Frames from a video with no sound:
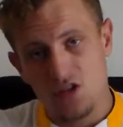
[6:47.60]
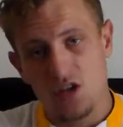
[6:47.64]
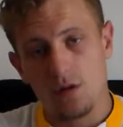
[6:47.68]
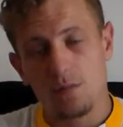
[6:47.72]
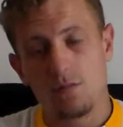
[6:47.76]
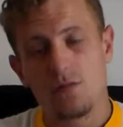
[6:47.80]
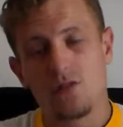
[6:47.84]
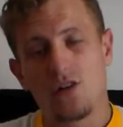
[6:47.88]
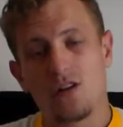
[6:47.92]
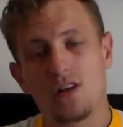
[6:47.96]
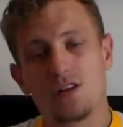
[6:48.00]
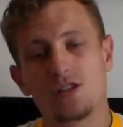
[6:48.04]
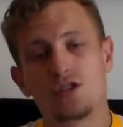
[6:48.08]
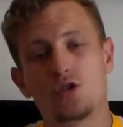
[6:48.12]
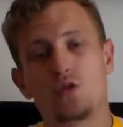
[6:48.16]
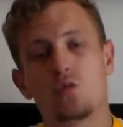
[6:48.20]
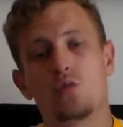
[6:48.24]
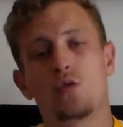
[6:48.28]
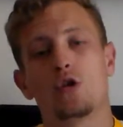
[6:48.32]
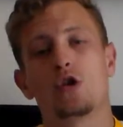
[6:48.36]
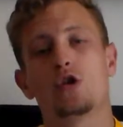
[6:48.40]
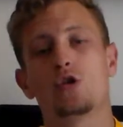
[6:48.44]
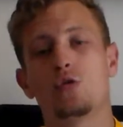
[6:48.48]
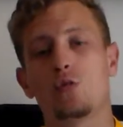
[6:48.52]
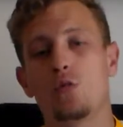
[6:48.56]
terminology
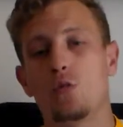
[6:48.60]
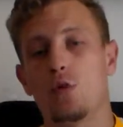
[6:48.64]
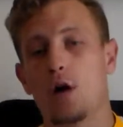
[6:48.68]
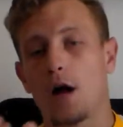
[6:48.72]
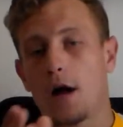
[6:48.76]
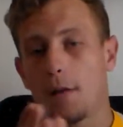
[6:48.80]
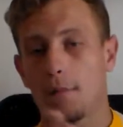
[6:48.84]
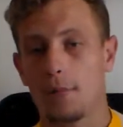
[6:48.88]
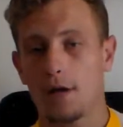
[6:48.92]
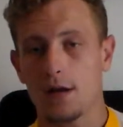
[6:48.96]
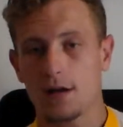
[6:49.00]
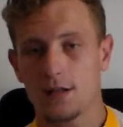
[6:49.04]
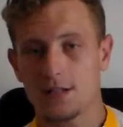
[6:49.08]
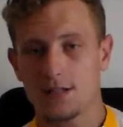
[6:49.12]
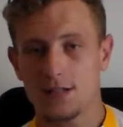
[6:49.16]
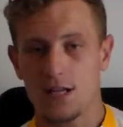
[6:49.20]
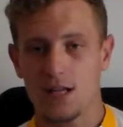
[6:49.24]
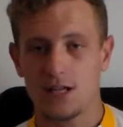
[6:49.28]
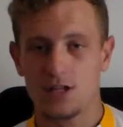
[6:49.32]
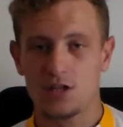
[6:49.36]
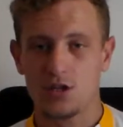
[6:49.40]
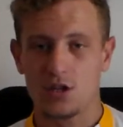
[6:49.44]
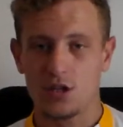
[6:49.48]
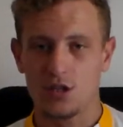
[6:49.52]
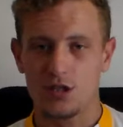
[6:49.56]
word I'm going to
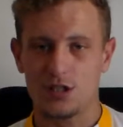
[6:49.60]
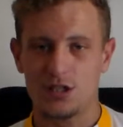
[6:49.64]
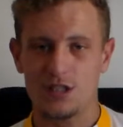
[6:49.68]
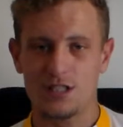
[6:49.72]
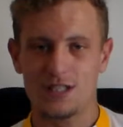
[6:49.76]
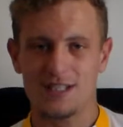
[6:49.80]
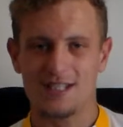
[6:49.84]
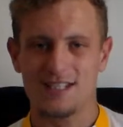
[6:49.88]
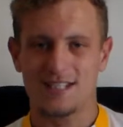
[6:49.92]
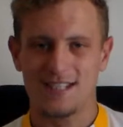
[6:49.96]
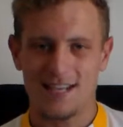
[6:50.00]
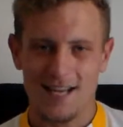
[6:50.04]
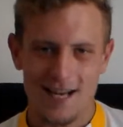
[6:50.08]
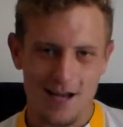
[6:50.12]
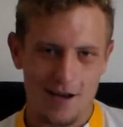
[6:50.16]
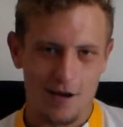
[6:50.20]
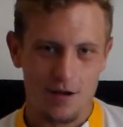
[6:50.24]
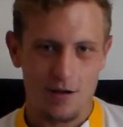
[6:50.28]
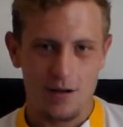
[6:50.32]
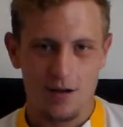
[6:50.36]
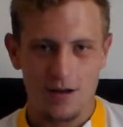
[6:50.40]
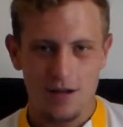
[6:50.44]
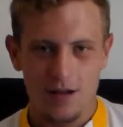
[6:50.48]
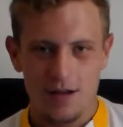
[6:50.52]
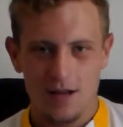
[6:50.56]
touch on just now.